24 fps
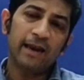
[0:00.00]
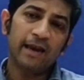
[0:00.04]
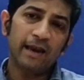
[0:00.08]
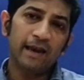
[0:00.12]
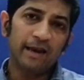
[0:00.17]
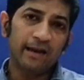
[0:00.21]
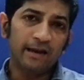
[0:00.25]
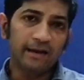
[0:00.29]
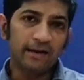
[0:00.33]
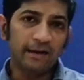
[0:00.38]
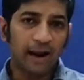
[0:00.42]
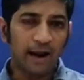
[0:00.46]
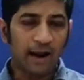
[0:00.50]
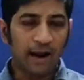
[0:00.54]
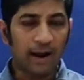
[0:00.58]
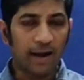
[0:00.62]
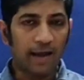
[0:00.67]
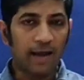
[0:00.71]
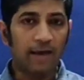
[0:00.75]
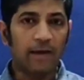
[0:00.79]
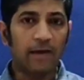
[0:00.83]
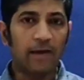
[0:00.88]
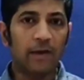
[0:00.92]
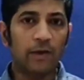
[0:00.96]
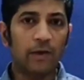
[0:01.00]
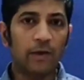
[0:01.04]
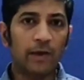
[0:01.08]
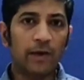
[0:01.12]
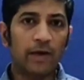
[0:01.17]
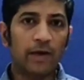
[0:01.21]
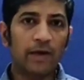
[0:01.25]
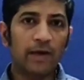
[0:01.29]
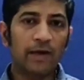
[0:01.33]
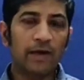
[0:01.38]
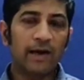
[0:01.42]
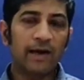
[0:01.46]
an interlink, you
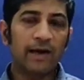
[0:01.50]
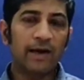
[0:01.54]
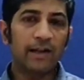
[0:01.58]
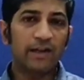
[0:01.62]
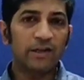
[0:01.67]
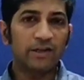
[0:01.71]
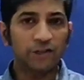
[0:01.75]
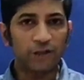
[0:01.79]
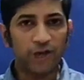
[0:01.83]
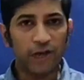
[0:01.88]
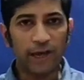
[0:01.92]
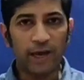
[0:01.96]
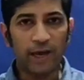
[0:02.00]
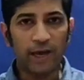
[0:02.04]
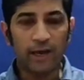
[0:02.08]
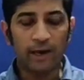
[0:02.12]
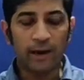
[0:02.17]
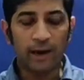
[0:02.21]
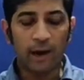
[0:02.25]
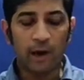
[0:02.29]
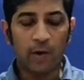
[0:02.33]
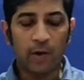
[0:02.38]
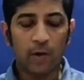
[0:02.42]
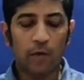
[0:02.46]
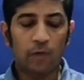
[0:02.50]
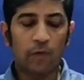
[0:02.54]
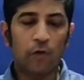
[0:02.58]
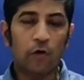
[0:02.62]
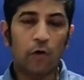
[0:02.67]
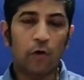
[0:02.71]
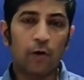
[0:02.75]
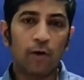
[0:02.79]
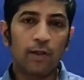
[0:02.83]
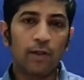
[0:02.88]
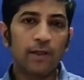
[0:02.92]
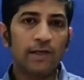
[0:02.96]
can create a chain out of
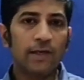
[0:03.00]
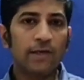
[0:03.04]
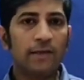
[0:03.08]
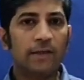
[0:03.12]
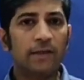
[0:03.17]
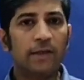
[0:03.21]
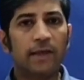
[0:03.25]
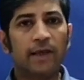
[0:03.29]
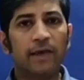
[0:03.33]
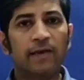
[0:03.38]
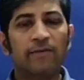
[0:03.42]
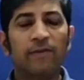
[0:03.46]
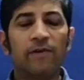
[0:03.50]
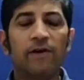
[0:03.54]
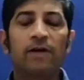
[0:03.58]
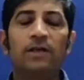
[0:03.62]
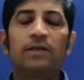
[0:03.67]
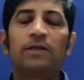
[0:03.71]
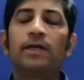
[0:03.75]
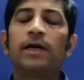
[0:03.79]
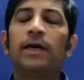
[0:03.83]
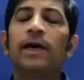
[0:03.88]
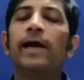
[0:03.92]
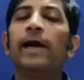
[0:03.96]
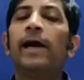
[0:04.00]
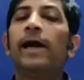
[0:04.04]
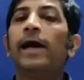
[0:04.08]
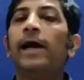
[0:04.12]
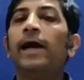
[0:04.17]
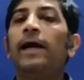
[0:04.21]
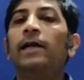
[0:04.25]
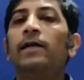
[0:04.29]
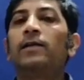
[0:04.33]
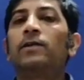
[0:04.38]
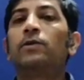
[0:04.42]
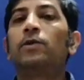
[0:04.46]
all these keywords,
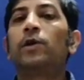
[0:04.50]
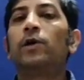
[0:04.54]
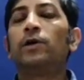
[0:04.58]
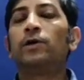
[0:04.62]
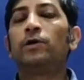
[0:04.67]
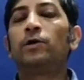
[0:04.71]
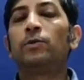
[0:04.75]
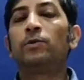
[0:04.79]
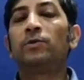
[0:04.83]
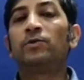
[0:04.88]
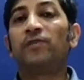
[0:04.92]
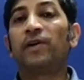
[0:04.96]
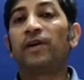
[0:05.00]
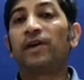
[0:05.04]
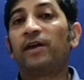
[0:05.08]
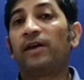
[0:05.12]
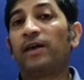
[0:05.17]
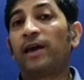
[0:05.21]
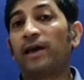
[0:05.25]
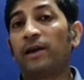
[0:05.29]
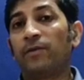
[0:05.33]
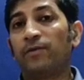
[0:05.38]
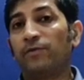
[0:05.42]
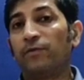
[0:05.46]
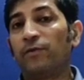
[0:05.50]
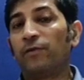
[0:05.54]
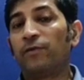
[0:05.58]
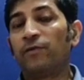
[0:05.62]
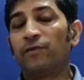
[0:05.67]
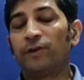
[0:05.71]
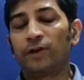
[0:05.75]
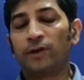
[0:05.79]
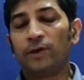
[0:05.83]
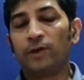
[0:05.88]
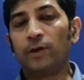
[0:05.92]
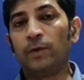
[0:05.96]
it is going to be very helpful
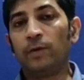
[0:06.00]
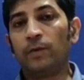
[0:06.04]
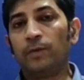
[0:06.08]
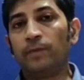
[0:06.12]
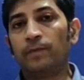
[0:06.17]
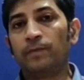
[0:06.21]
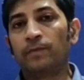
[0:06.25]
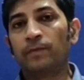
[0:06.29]
for you.